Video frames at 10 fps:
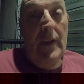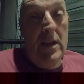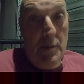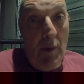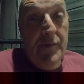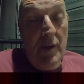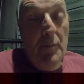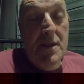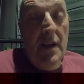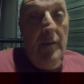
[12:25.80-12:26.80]
It's above
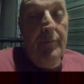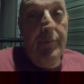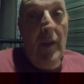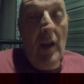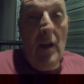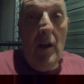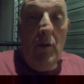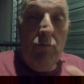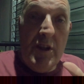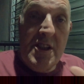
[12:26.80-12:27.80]
10%.
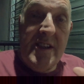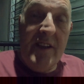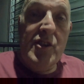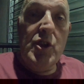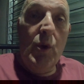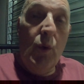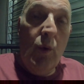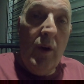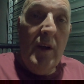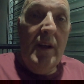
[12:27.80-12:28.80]
Residential
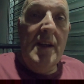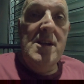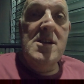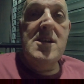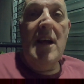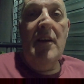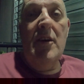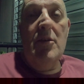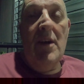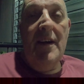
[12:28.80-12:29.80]
is down
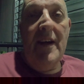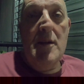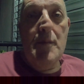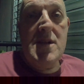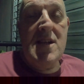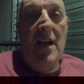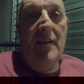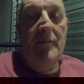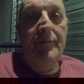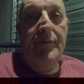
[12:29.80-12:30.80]
at around 8%
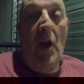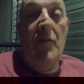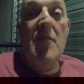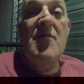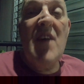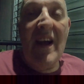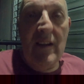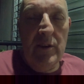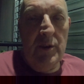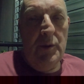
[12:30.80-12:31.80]
of the
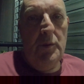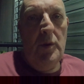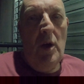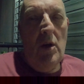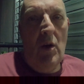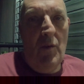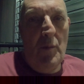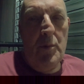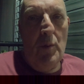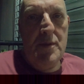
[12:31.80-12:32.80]
value of the
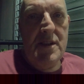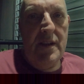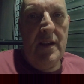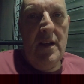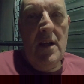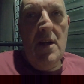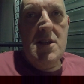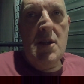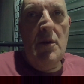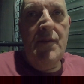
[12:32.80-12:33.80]
property.
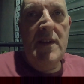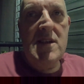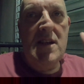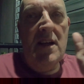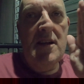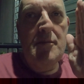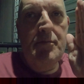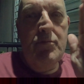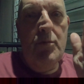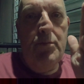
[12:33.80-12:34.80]
So if it's a
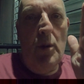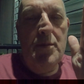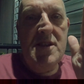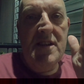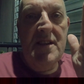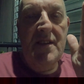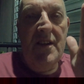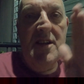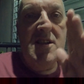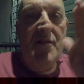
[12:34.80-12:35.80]
property
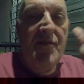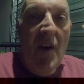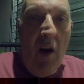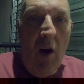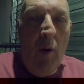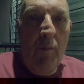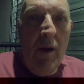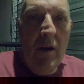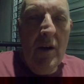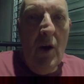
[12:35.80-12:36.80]
that is a farm,
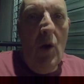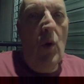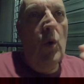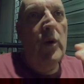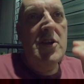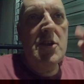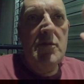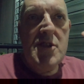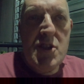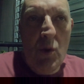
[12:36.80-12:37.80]
or it's a
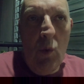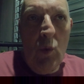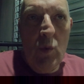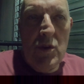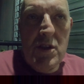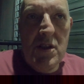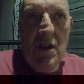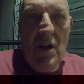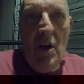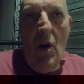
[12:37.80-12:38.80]
resort,
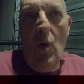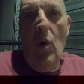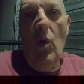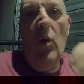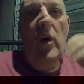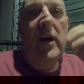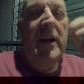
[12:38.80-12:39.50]
or